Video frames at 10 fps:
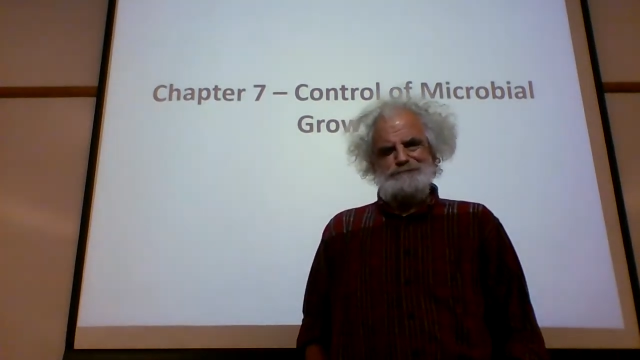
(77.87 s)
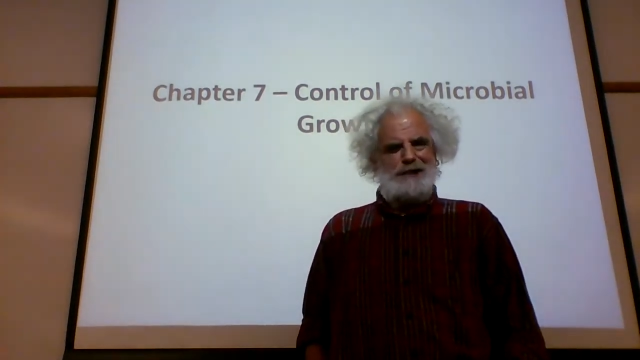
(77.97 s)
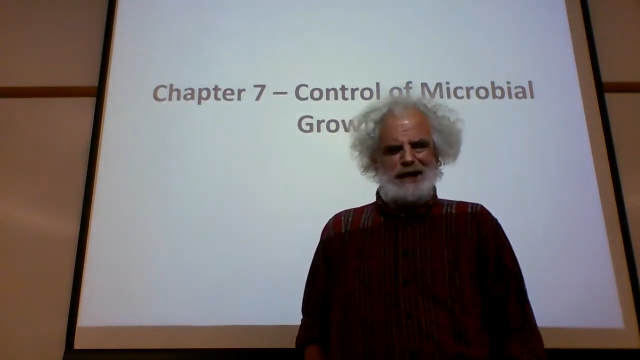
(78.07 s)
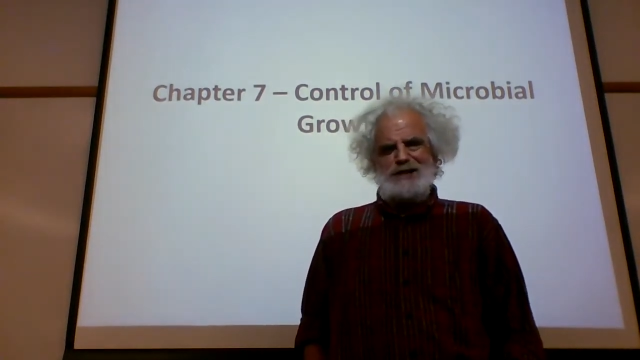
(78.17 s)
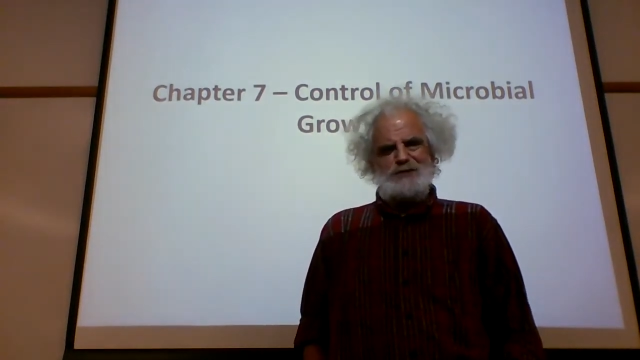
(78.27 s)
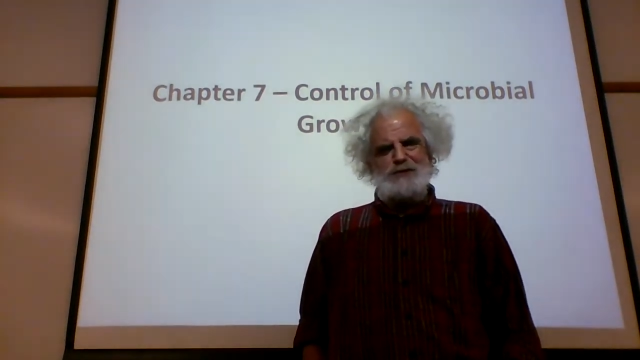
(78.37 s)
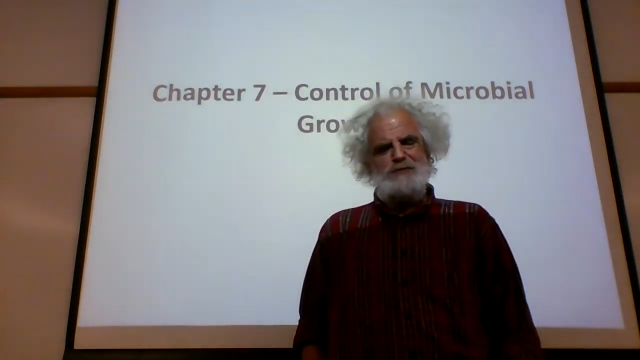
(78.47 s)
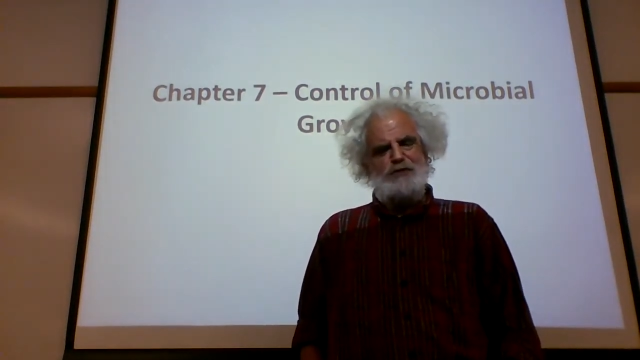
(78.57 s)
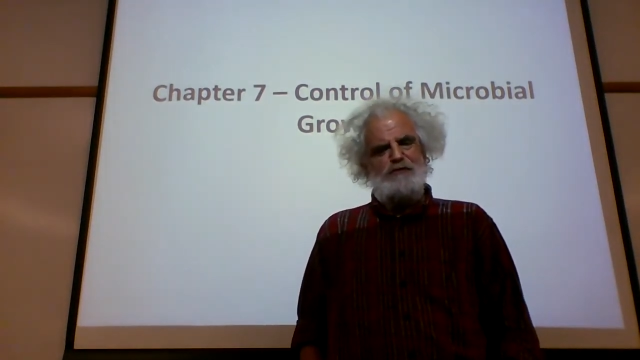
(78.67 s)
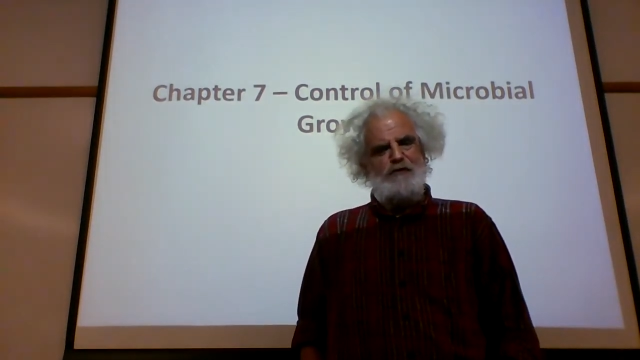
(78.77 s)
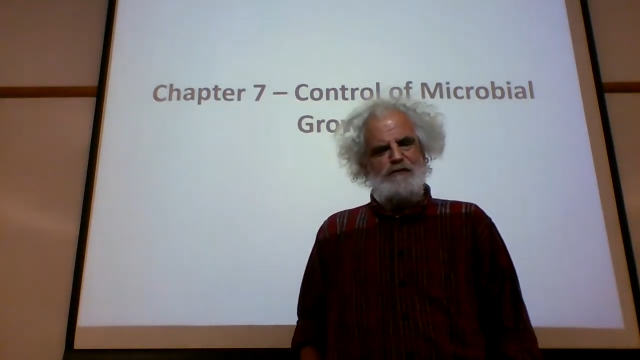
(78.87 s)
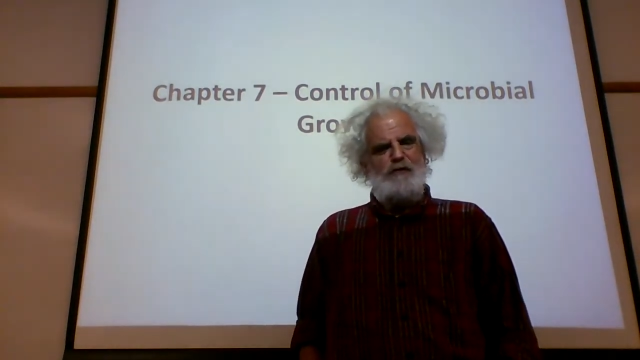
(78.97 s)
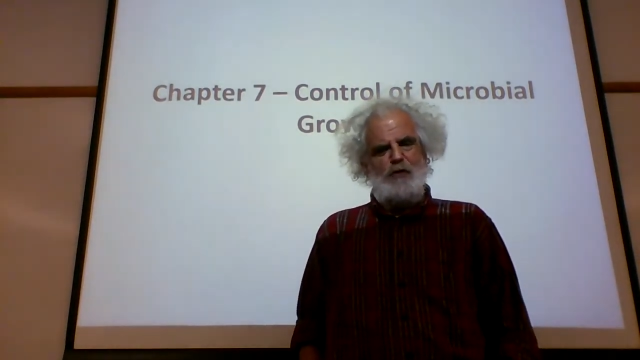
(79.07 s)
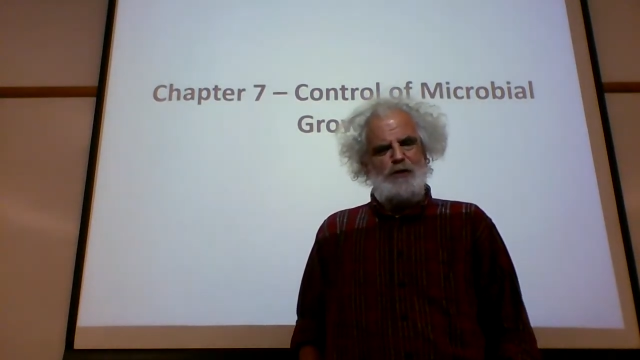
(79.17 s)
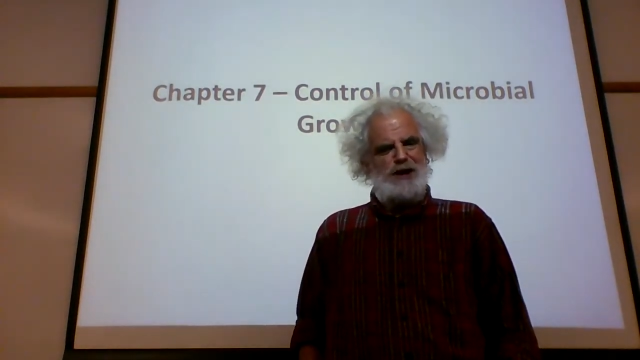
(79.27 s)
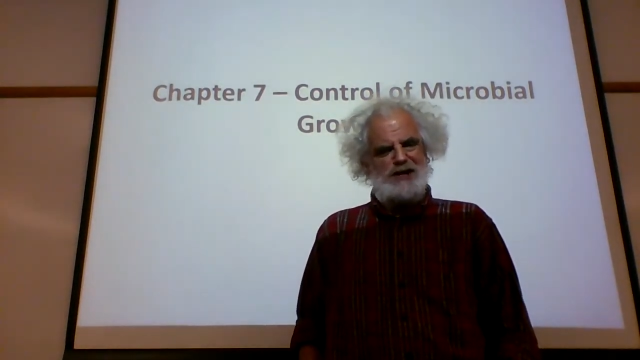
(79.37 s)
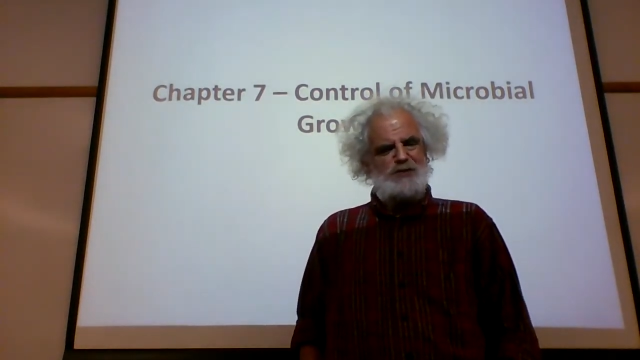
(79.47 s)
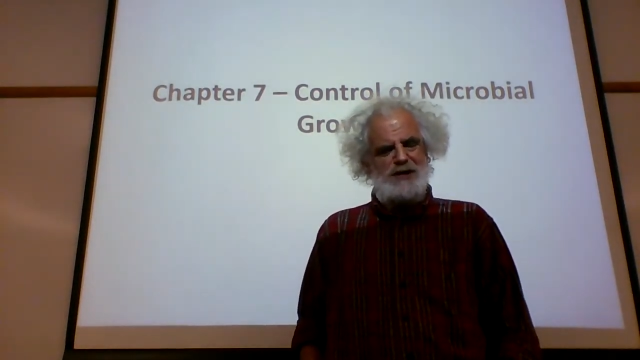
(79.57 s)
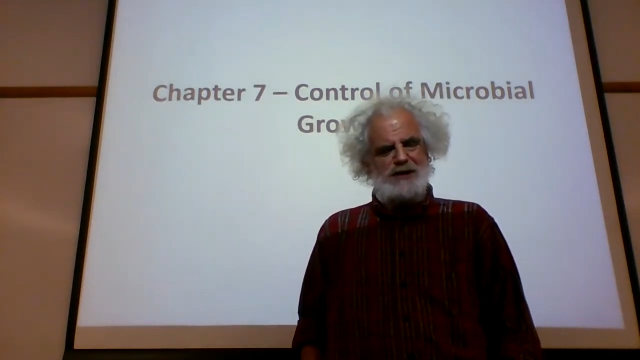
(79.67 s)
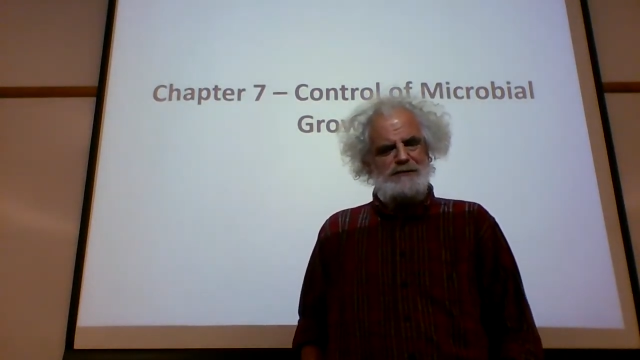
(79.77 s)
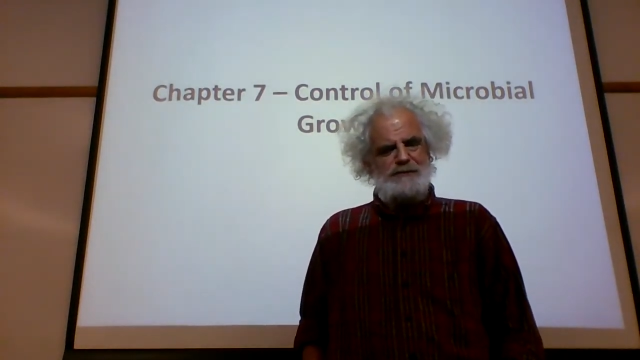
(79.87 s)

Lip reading: as we move forward next week.